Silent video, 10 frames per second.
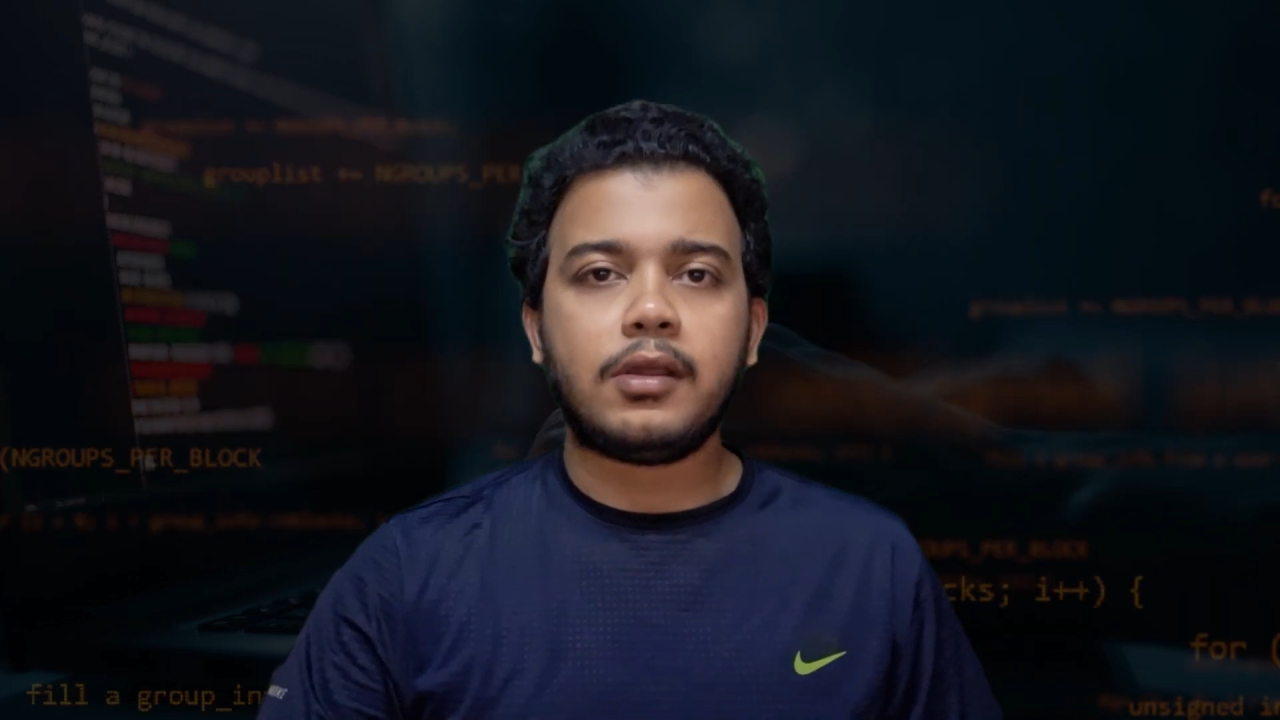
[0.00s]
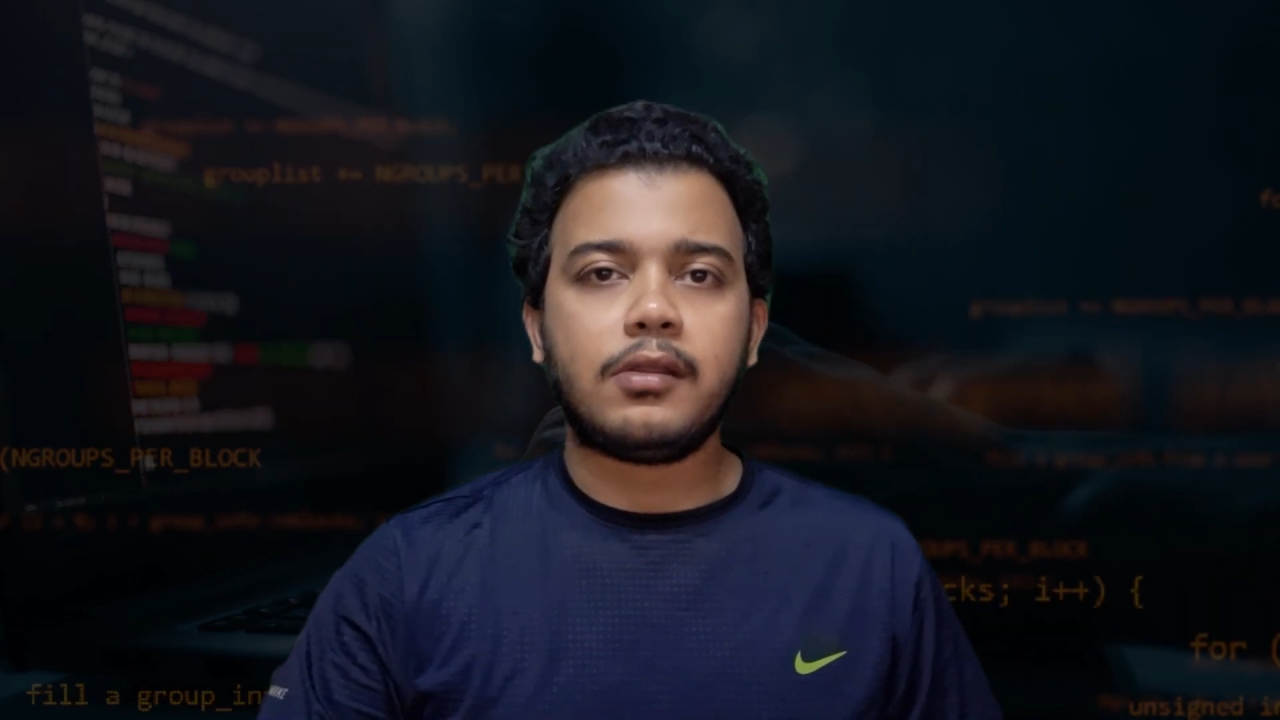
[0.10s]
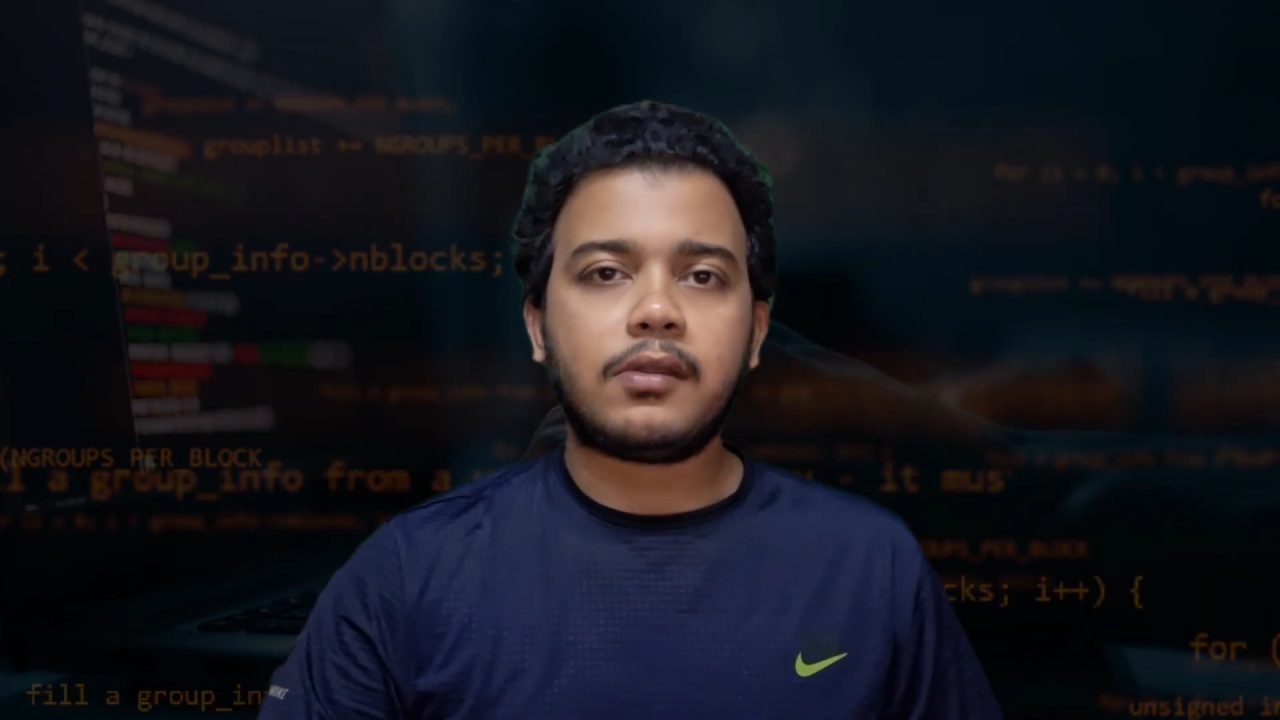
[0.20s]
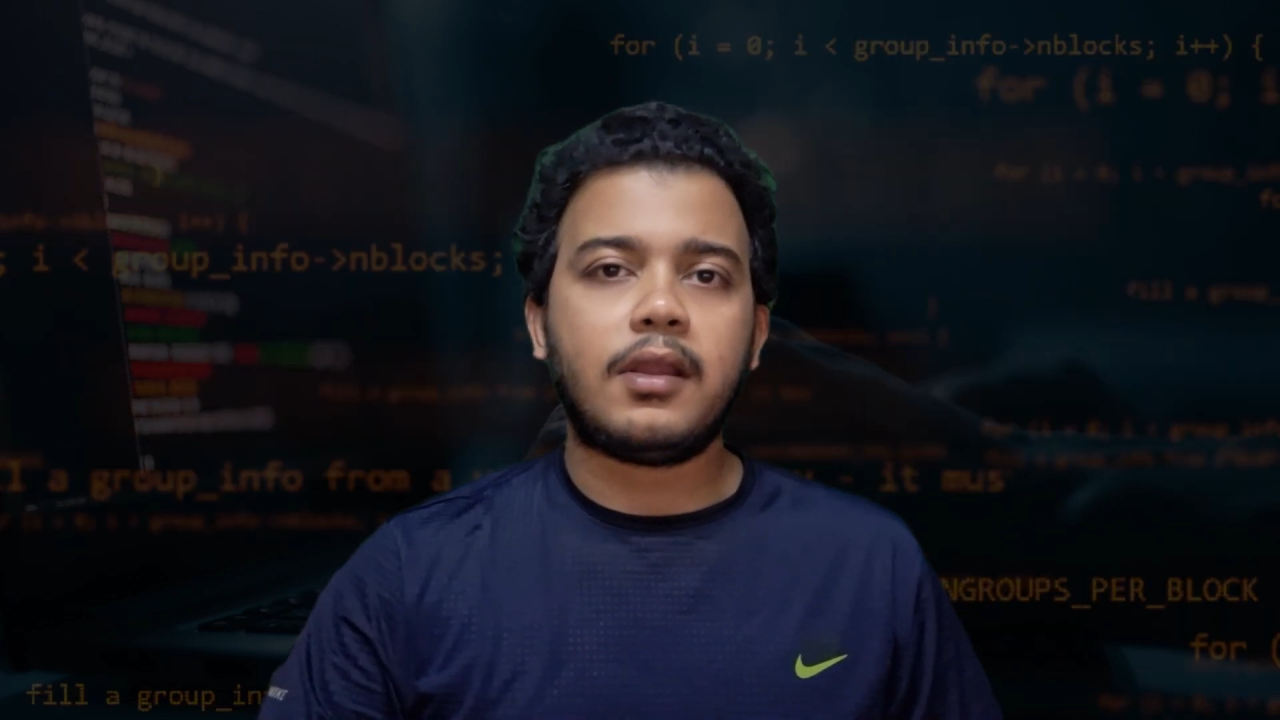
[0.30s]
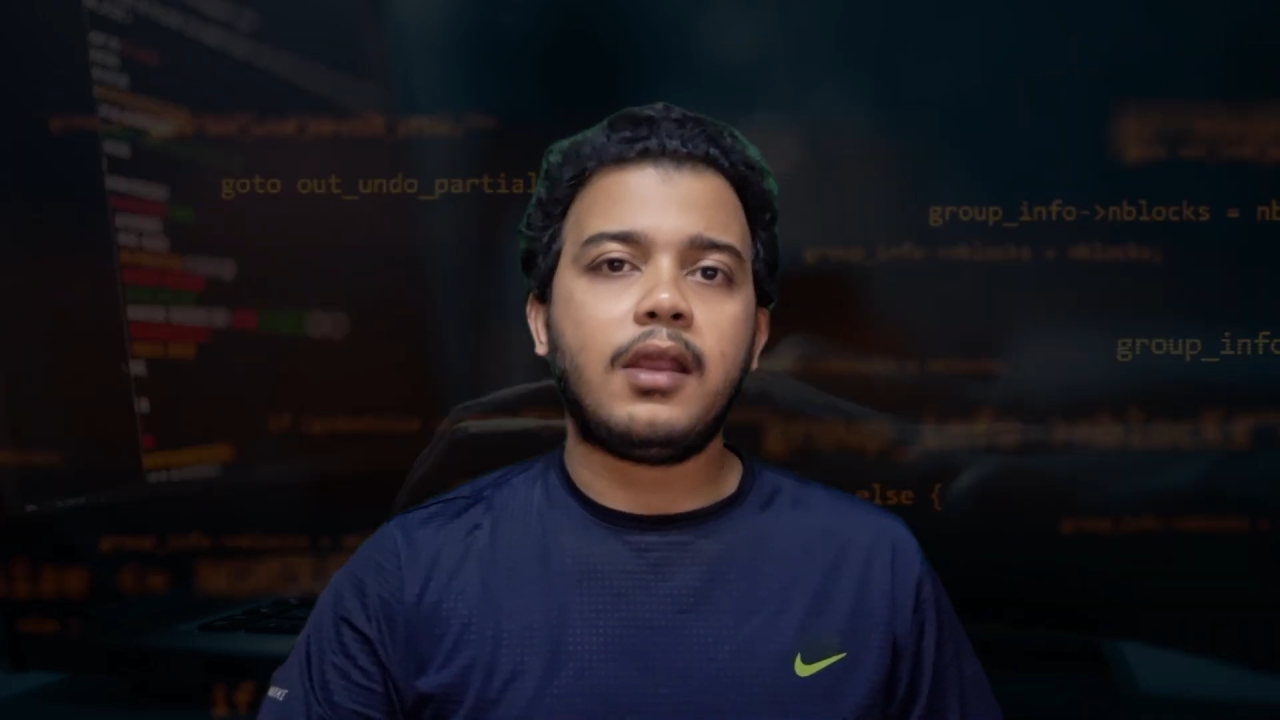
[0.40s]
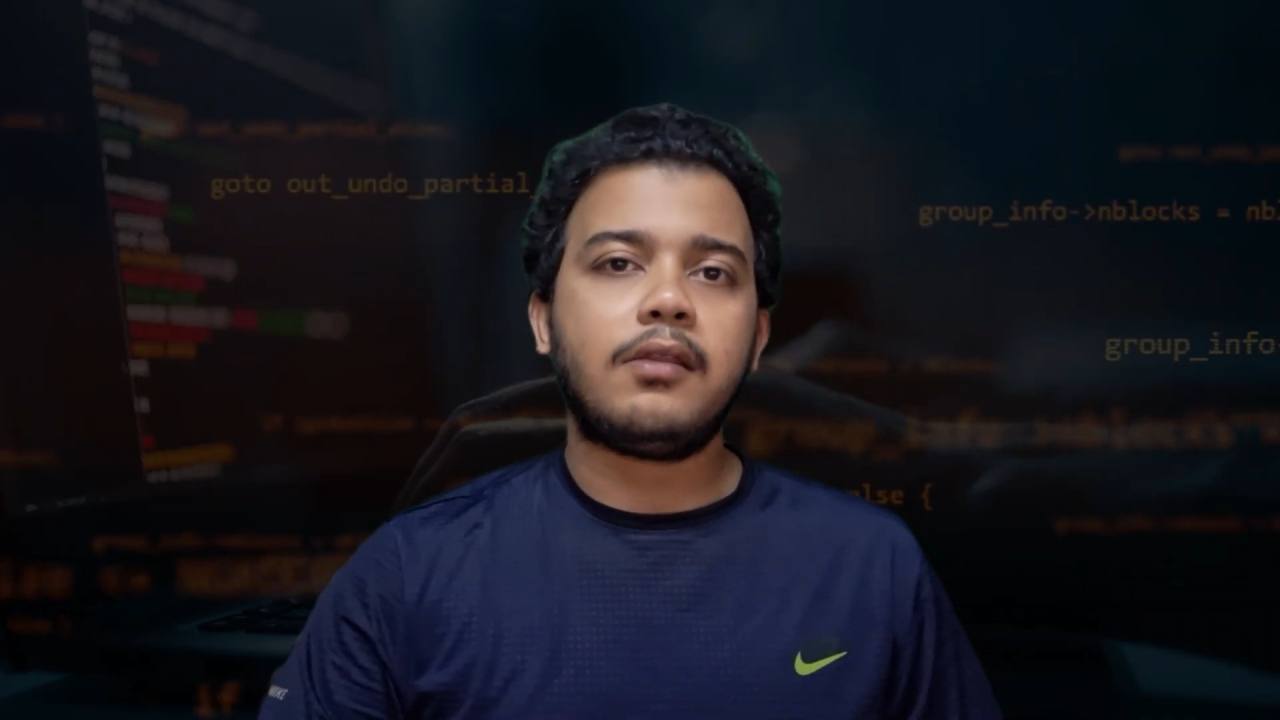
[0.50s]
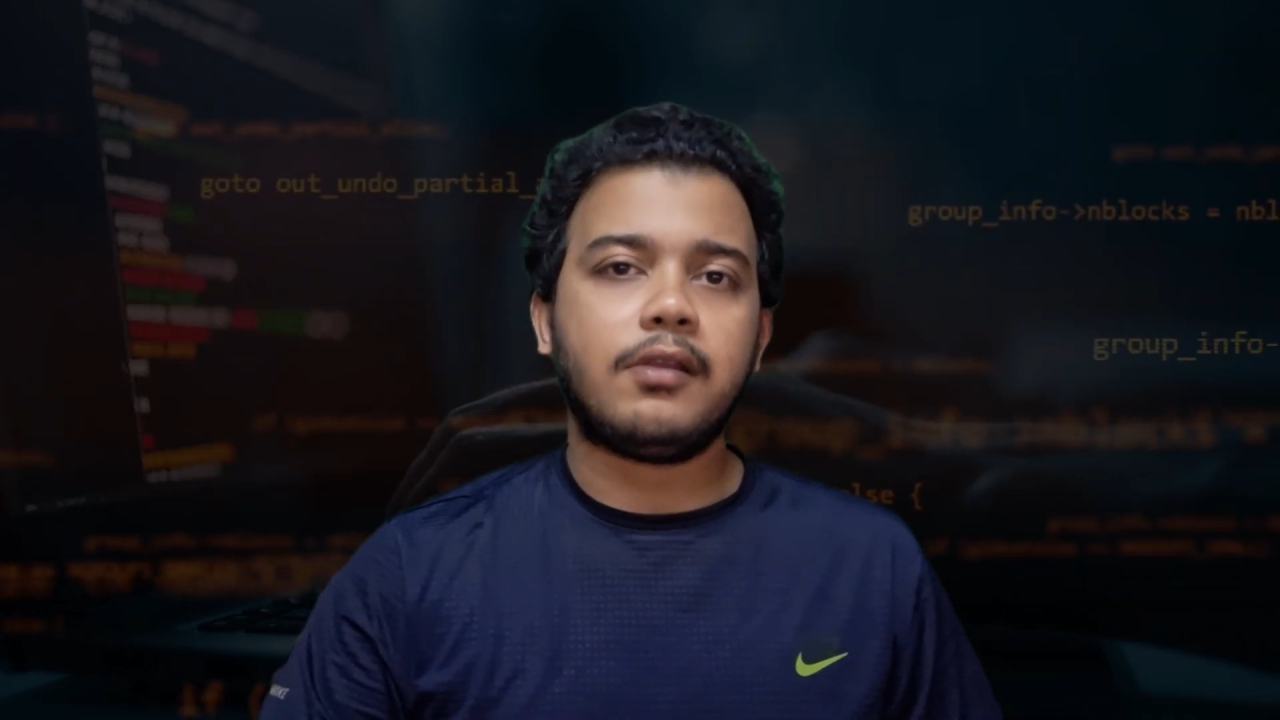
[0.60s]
is client